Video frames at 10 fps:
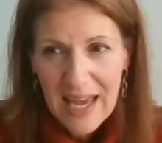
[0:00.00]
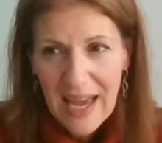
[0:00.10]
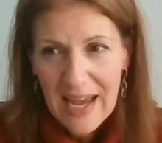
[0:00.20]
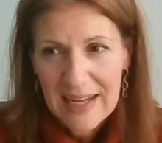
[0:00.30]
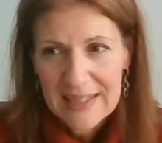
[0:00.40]

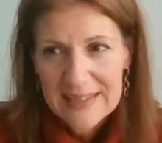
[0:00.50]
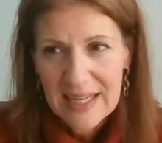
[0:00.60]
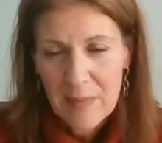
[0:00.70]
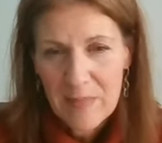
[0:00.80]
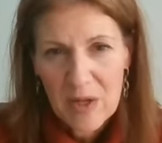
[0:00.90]
Yes.
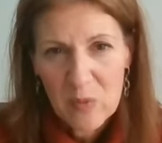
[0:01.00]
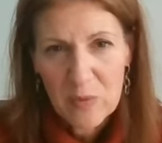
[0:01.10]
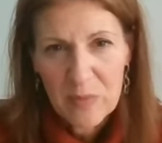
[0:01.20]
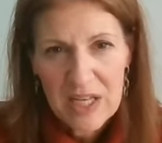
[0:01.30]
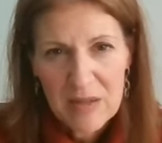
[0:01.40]
And then
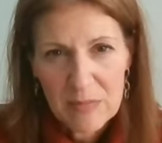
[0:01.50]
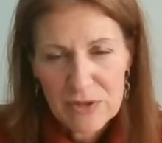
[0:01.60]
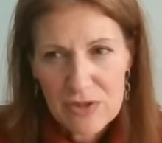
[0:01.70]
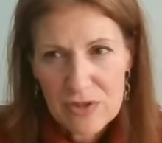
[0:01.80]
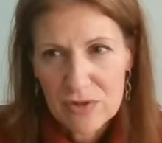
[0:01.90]
we'll be
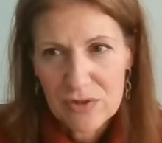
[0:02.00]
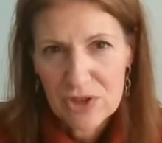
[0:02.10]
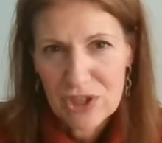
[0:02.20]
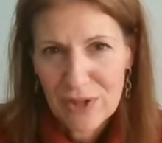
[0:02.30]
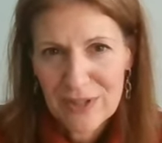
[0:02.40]
able to
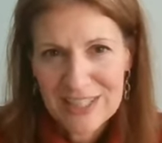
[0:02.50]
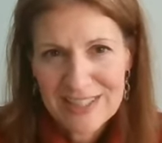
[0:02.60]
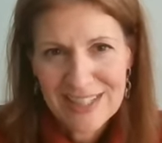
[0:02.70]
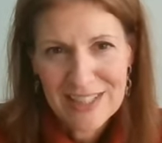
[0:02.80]
show it